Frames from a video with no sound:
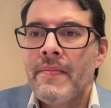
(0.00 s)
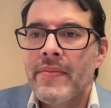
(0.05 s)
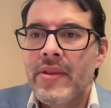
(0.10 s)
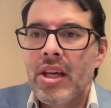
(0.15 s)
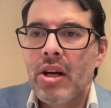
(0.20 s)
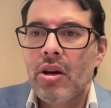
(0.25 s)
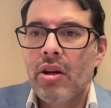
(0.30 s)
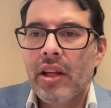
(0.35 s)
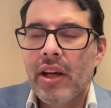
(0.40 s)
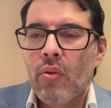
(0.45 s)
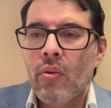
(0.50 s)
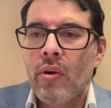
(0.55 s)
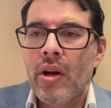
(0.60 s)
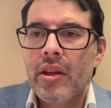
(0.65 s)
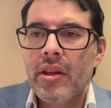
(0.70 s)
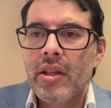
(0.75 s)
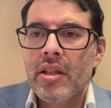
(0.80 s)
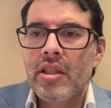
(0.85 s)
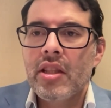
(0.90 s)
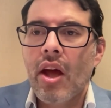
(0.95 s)
Like one of the
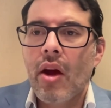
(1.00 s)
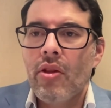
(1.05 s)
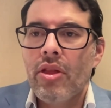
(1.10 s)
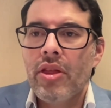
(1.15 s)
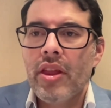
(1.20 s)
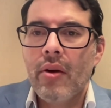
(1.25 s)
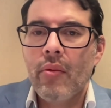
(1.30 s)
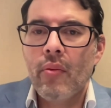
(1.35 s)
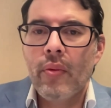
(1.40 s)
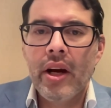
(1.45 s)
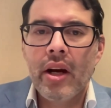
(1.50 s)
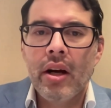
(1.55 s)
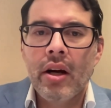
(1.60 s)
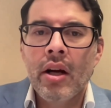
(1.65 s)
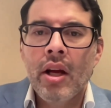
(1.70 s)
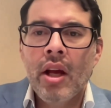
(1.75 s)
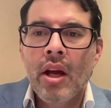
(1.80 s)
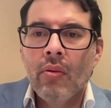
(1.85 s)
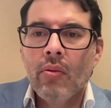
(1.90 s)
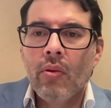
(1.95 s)
things that
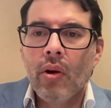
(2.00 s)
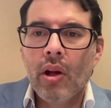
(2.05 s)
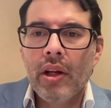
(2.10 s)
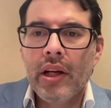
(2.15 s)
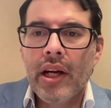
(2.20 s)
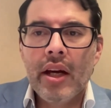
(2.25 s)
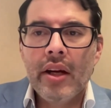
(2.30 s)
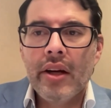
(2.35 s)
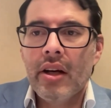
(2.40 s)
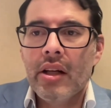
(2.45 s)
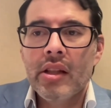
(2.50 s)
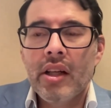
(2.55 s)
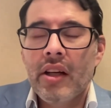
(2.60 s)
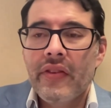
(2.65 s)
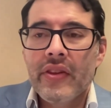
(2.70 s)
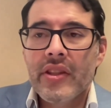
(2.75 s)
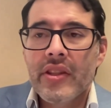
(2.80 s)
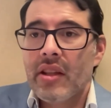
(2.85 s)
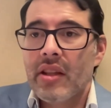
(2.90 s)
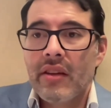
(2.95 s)
we're rolling out in our
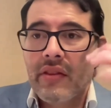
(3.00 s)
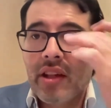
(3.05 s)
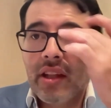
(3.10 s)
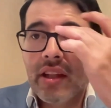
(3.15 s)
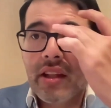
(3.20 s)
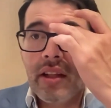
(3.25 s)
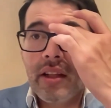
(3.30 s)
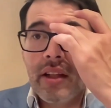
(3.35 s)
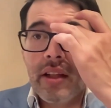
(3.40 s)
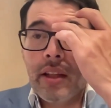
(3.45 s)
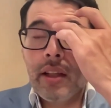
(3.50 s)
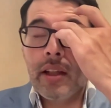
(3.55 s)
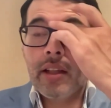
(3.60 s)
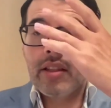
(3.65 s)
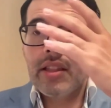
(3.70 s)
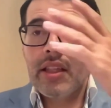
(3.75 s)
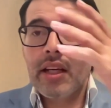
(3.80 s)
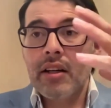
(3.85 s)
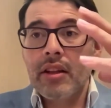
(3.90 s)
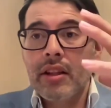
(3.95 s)
office, I'll give you a little
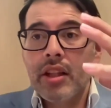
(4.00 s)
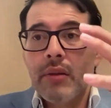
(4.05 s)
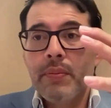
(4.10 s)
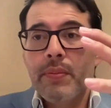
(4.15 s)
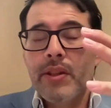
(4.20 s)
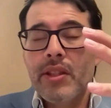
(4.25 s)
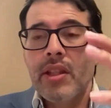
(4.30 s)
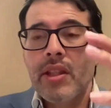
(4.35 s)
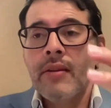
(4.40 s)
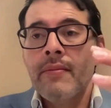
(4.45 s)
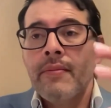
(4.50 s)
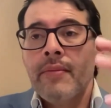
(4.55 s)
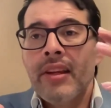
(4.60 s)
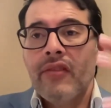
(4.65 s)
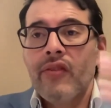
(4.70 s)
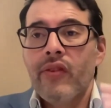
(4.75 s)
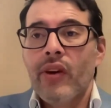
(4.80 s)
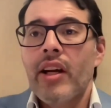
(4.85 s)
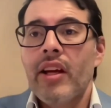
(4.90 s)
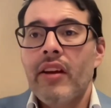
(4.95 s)
insider tip, is that
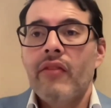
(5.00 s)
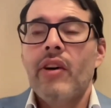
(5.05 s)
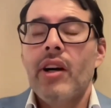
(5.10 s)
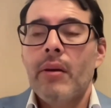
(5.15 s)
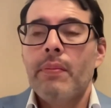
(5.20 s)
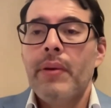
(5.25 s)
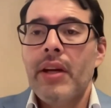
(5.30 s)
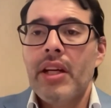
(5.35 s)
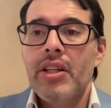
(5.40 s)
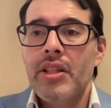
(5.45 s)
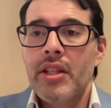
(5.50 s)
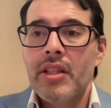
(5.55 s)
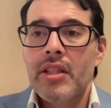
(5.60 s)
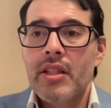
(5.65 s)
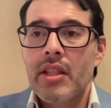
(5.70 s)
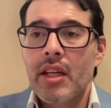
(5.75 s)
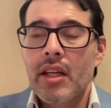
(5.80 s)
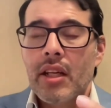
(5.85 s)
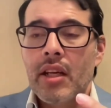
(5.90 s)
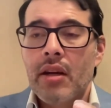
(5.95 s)
for any of our patients
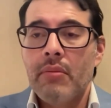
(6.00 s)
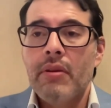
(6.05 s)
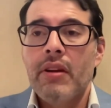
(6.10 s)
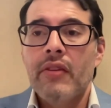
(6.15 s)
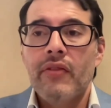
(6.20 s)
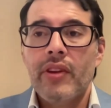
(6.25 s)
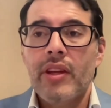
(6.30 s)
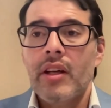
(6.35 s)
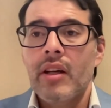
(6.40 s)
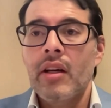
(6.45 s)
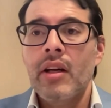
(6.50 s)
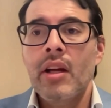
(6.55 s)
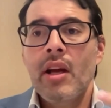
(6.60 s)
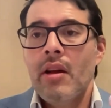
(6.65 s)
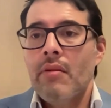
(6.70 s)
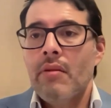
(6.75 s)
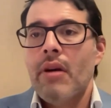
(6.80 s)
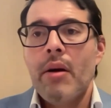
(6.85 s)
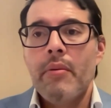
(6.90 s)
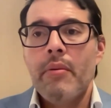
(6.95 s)
that come in for their
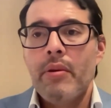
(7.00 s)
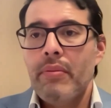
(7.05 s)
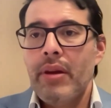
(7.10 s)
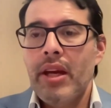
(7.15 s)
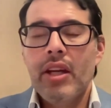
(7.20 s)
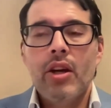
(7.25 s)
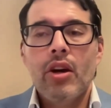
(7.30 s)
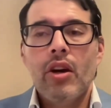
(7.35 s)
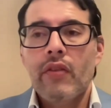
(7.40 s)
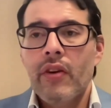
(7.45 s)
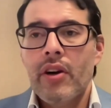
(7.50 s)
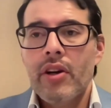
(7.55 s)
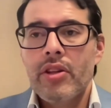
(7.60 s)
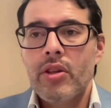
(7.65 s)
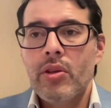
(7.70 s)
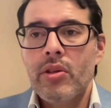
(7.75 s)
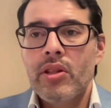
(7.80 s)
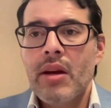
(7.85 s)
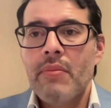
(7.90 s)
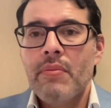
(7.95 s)
mommy makeovers, those
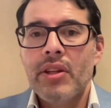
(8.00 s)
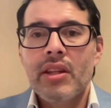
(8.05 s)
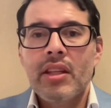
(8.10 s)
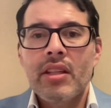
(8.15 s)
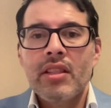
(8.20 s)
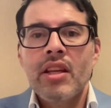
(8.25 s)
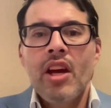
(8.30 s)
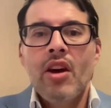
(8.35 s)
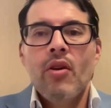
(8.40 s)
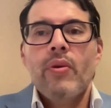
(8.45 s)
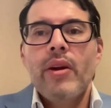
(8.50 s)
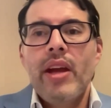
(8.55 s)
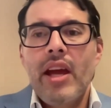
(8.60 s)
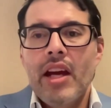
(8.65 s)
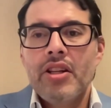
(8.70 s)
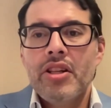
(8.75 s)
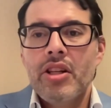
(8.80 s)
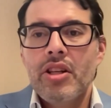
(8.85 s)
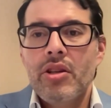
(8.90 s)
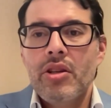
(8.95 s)
type of things, we
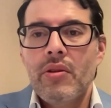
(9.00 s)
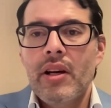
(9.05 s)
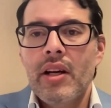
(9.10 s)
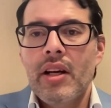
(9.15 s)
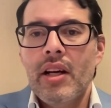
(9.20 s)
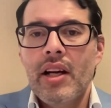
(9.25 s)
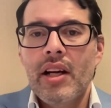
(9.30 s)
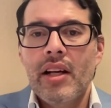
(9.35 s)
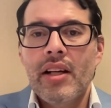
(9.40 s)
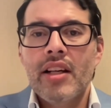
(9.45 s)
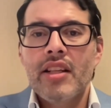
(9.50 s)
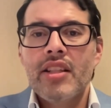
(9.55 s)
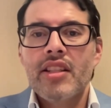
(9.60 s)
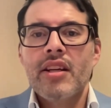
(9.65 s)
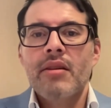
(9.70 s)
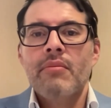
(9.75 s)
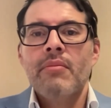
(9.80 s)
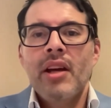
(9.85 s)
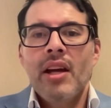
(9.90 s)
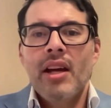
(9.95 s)
actually do a
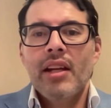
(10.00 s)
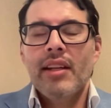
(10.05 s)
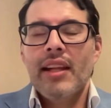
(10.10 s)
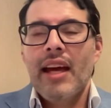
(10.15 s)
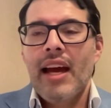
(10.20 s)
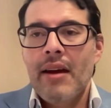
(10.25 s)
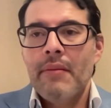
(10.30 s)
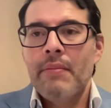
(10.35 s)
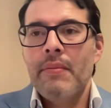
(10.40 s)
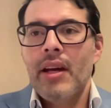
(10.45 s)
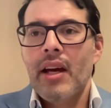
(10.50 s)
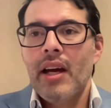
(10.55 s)
custom lab,